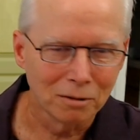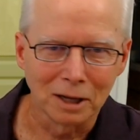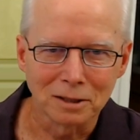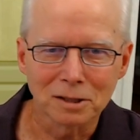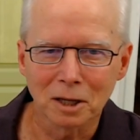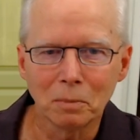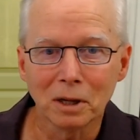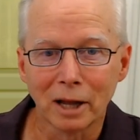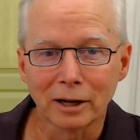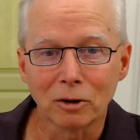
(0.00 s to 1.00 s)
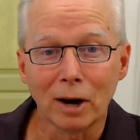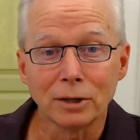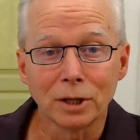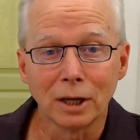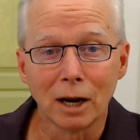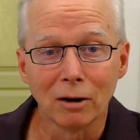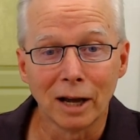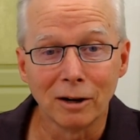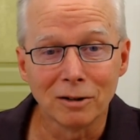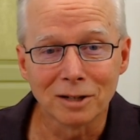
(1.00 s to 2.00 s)
things. It's going to be like crashing
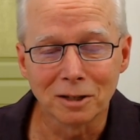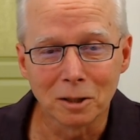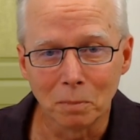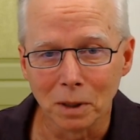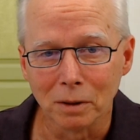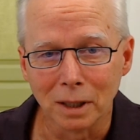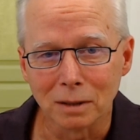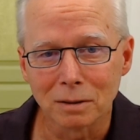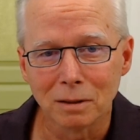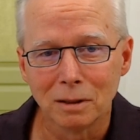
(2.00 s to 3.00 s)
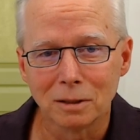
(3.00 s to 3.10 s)
airliners into buildings.